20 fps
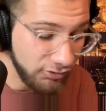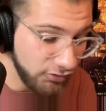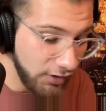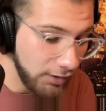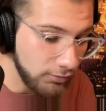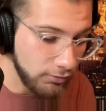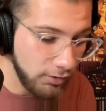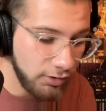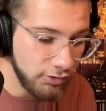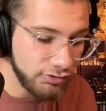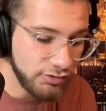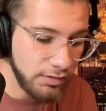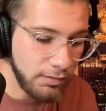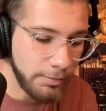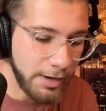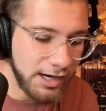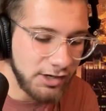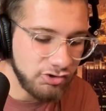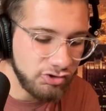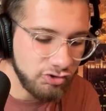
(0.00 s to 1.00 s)
they lost to the
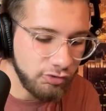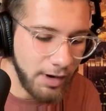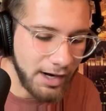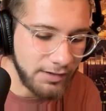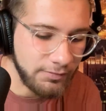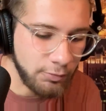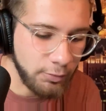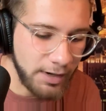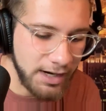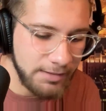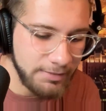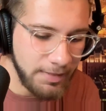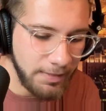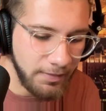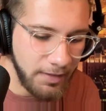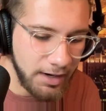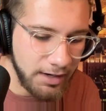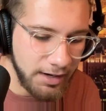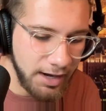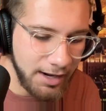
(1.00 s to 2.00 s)
Rays 2 out of 3, but
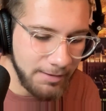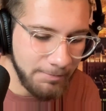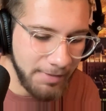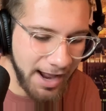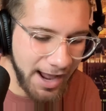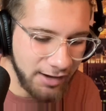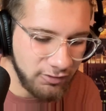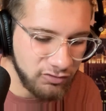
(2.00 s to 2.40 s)
they came back,